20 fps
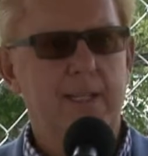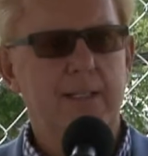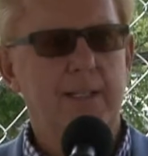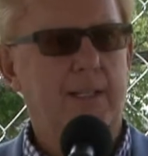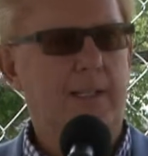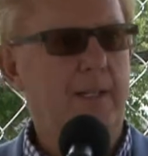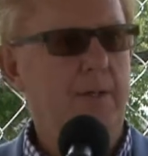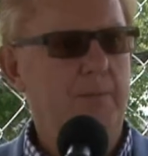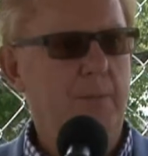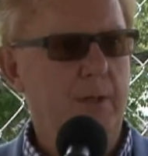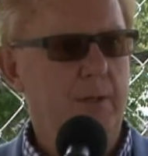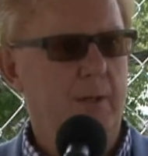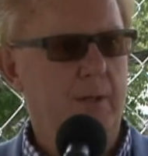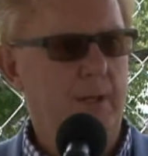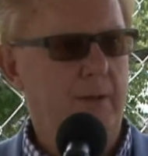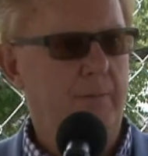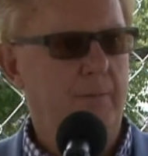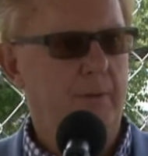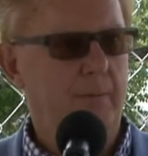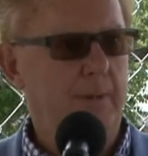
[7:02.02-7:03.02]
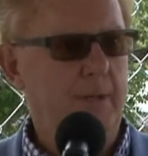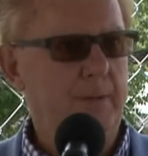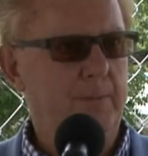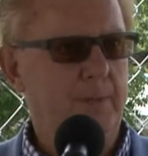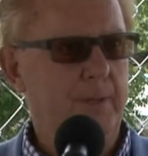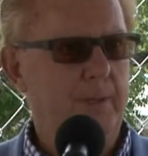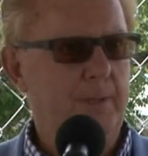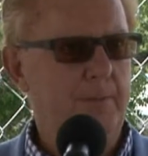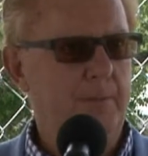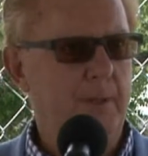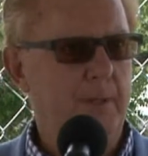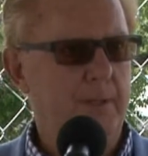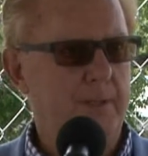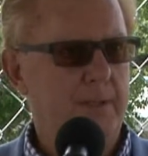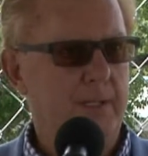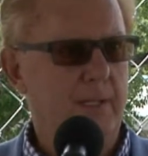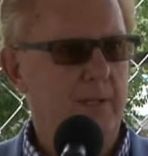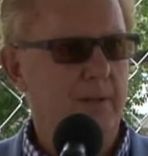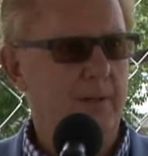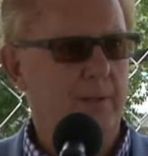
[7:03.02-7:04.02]
in the community for people
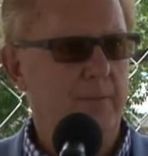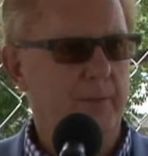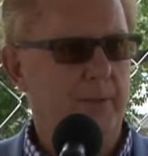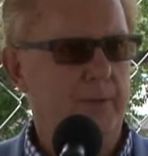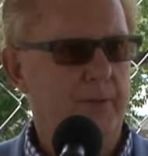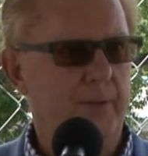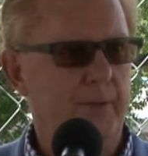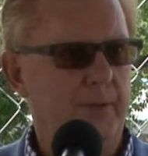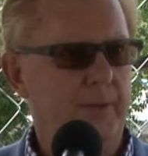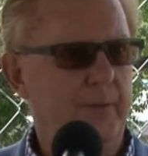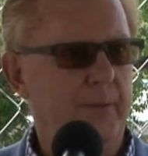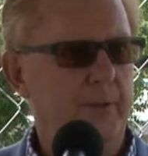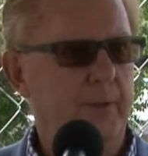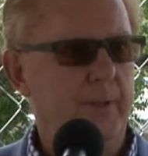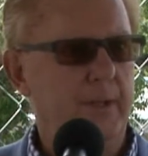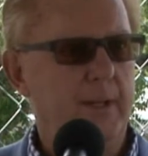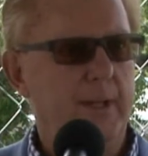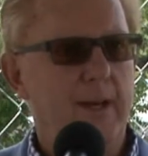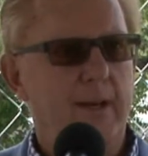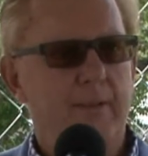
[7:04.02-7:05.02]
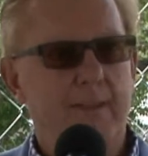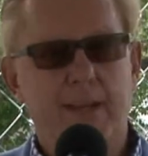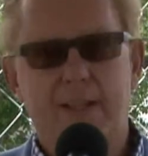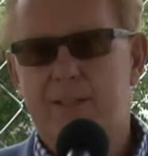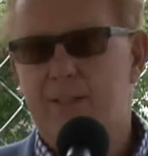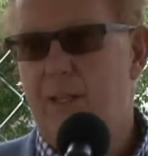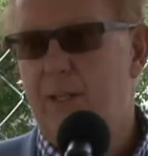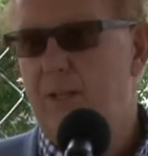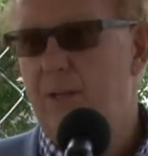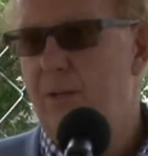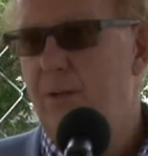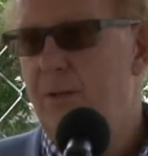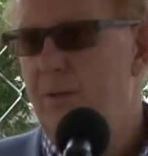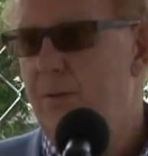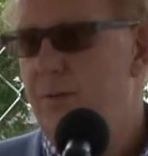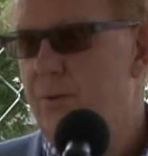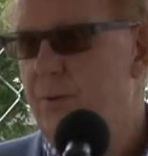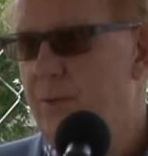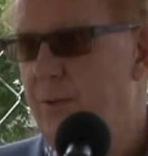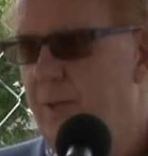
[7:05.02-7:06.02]
experiencing homelessness. That's a
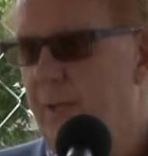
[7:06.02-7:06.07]
huge